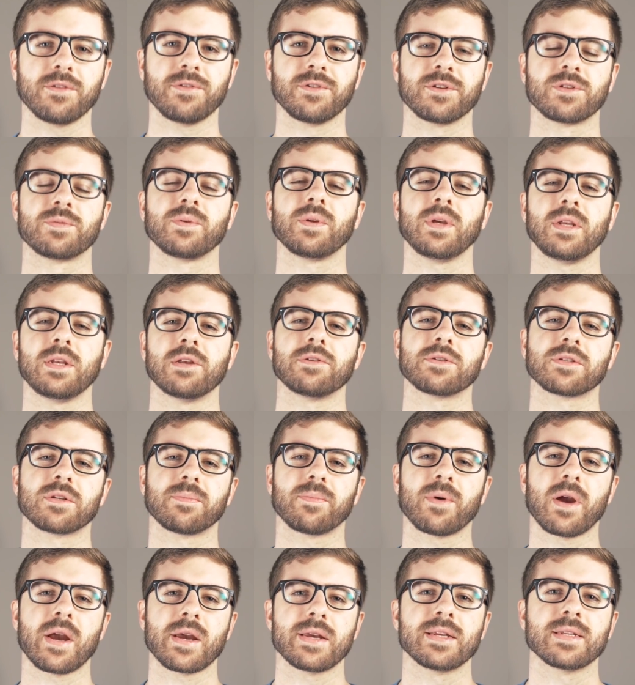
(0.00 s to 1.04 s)
there's really no
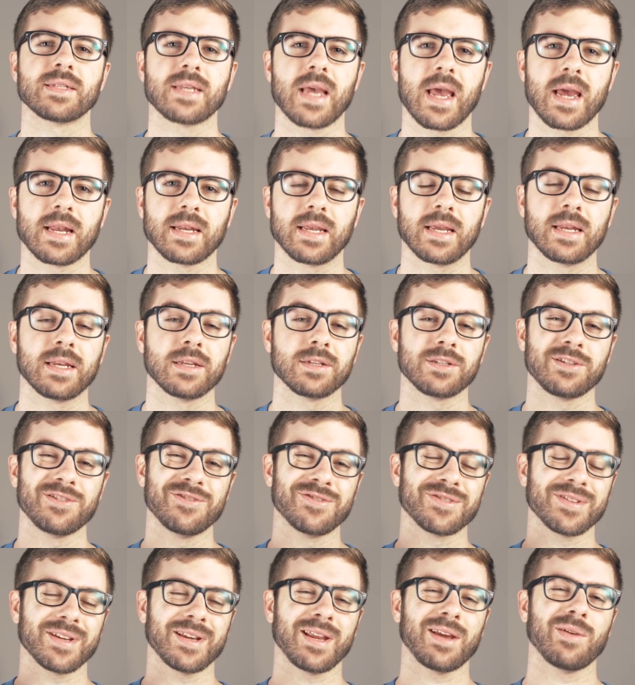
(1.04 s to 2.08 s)
surprise that it is
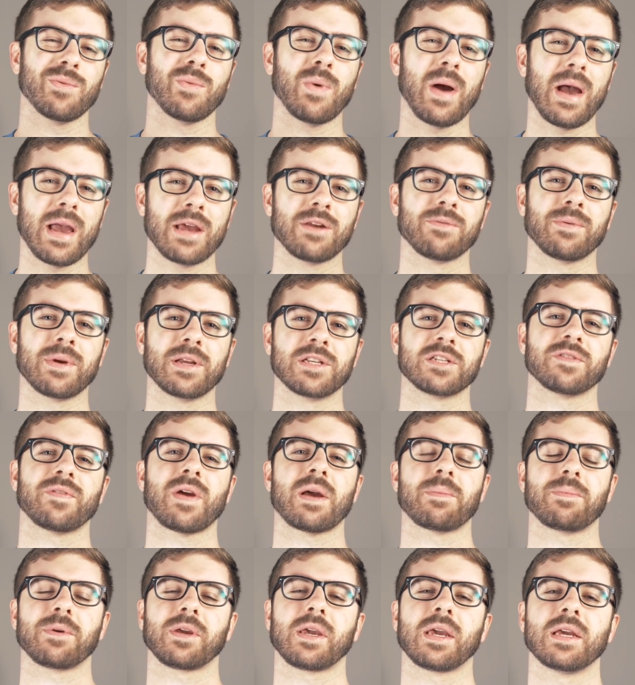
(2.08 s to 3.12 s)
used in a wide range of
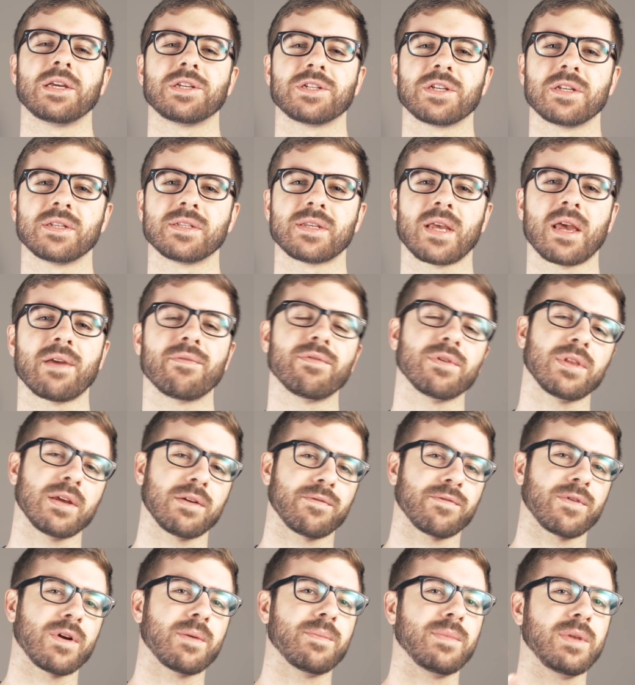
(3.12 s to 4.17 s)
applications. Everything
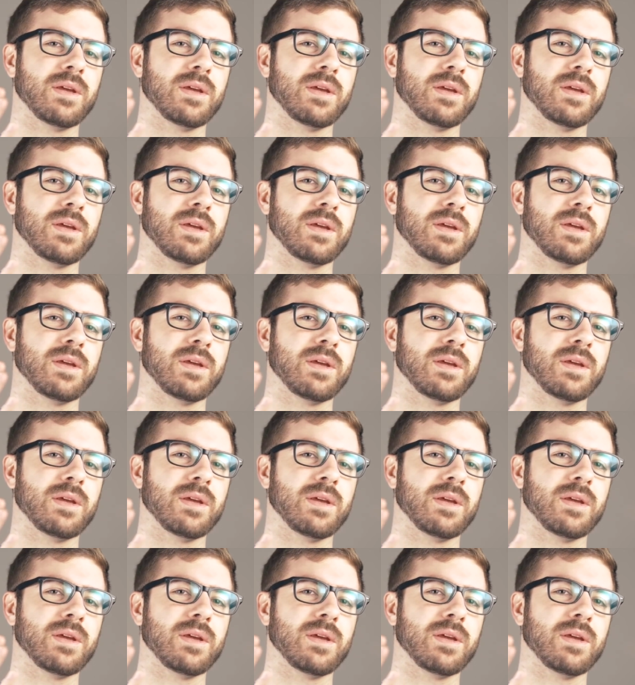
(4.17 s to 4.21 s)
from